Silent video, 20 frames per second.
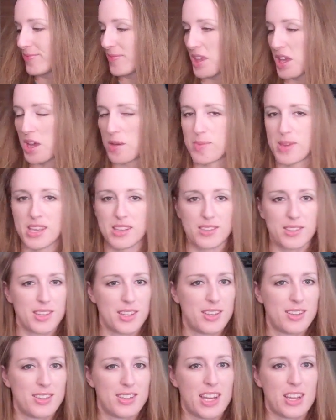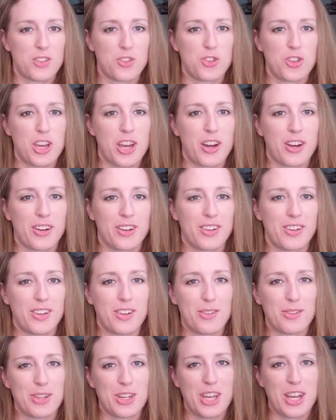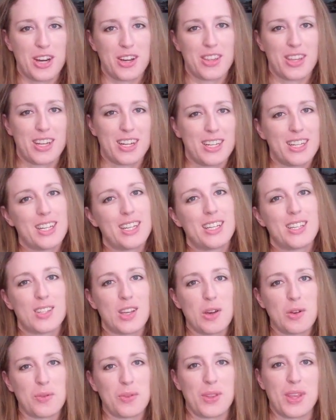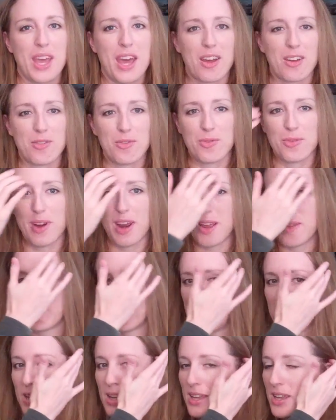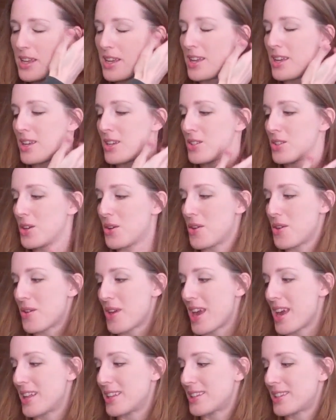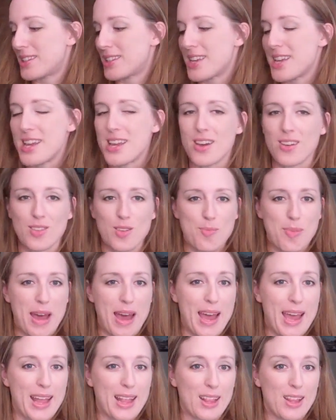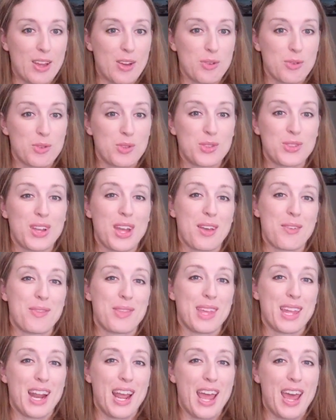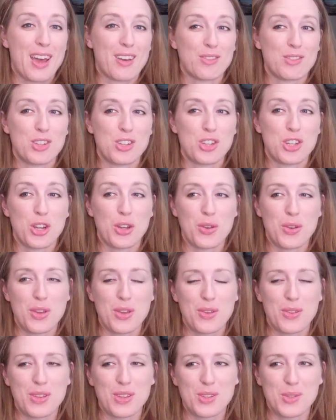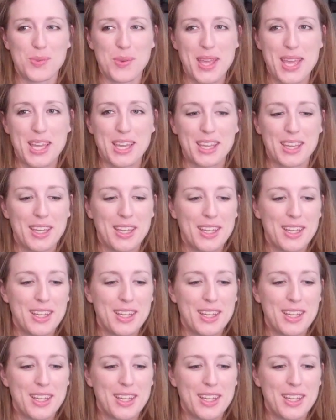the hubby's desk chair over here that is hopefully out of frame, so you can't see the pile of stuff that I have to show you this week.